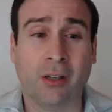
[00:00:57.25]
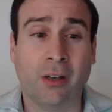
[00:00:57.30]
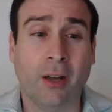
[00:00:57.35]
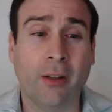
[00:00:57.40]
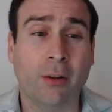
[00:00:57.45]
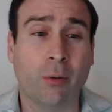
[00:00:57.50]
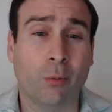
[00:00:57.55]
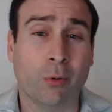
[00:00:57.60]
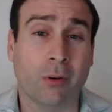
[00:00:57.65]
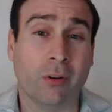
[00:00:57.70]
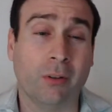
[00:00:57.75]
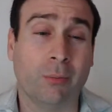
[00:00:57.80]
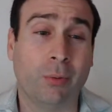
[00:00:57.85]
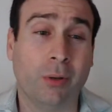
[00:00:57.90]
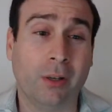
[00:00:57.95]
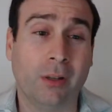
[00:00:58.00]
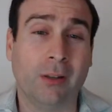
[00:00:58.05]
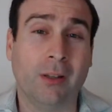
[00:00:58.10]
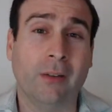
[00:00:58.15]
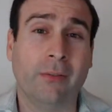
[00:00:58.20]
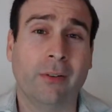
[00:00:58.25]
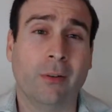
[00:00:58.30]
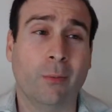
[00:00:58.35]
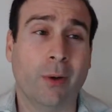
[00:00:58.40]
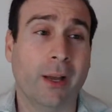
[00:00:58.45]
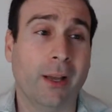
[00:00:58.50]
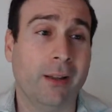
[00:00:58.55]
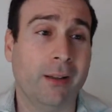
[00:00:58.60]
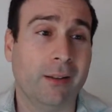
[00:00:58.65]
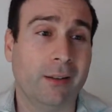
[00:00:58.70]
In other words, put it a different
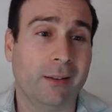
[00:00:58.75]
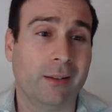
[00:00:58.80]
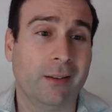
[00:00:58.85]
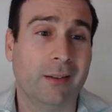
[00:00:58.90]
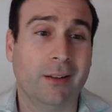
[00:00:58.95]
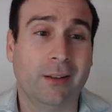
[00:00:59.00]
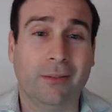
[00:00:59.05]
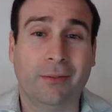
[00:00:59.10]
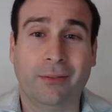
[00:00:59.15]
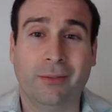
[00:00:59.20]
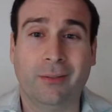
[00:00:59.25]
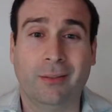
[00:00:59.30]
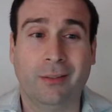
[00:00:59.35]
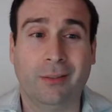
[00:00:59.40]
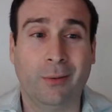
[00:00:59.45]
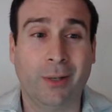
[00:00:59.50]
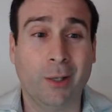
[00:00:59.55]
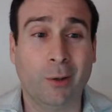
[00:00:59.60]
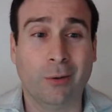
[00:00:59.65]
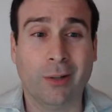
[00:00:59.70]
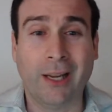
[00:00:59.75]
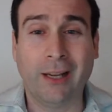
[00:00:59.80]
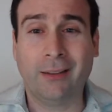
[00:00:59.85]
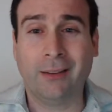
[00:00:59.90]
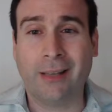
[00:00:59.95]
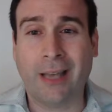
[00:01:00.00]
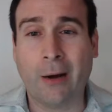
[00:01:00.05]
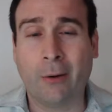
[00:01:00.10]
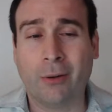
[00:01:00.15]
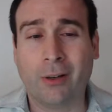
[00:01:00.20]
way, if we don't like
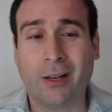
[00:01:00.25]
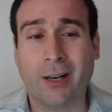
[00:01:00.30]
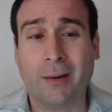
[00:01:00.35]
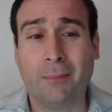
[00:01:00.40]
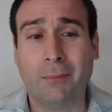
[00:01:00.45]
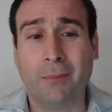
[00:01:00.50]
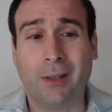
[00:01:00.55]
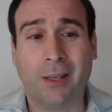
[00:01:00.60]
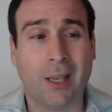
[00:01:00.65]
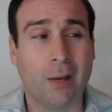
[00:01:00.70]
the outcome,